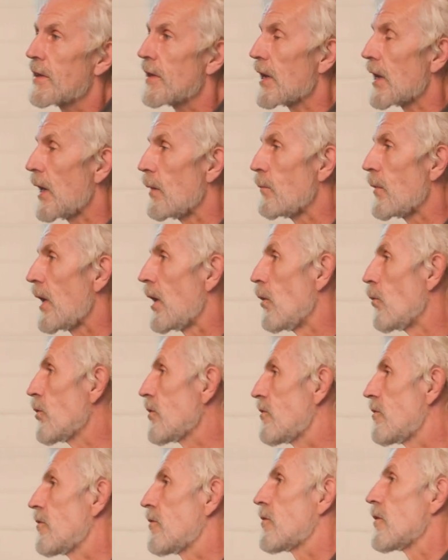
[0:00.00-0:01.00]
dilemma,
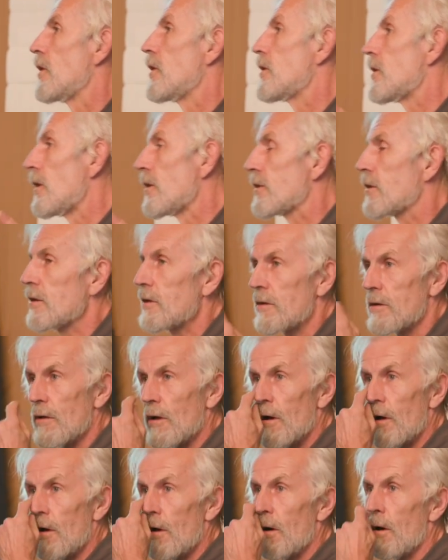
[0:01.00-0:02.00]
which is another
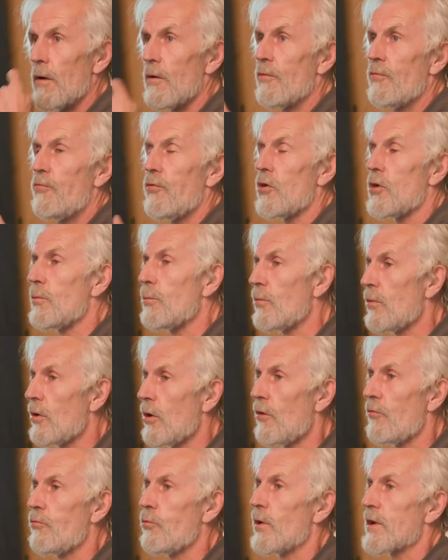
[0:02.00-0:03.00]
uh, form
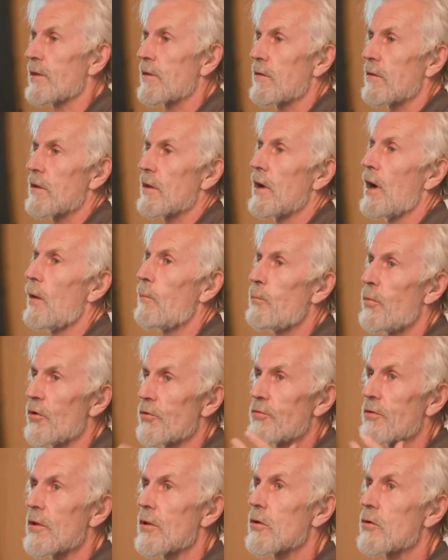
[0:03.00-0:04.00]
of what
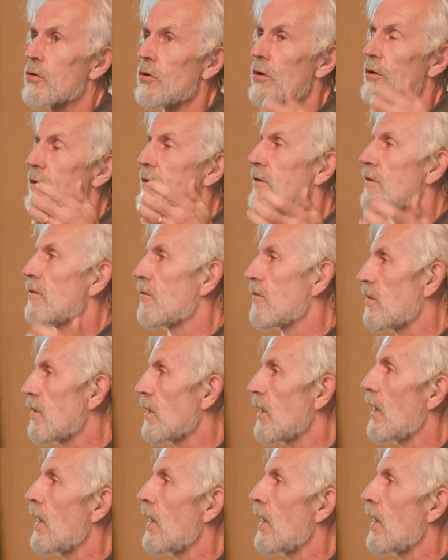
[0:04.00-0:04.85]
Apostel called this